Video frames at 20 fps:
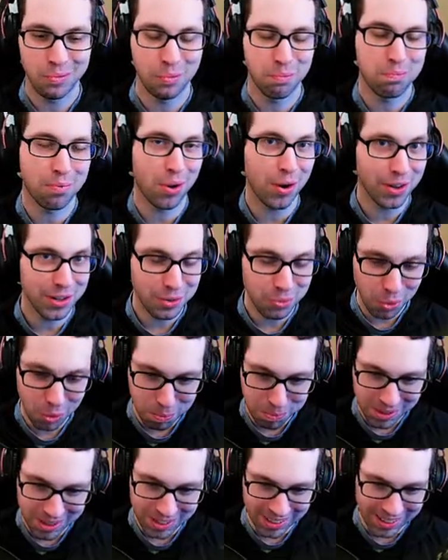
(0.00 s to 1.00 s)
Probably won't
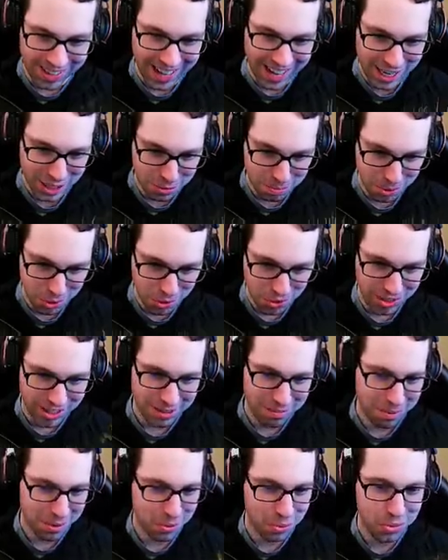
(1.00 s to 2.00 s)
be the last bogey,
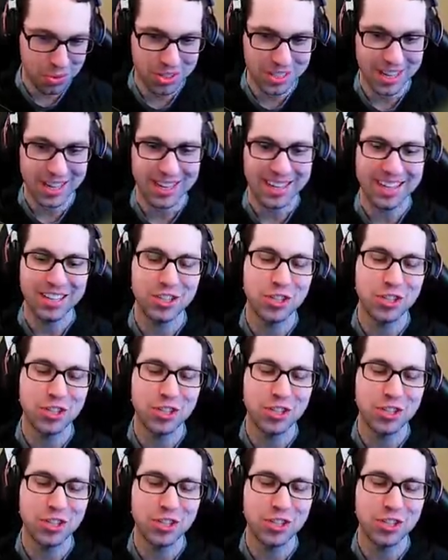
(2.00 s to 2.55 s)
but we'll take it.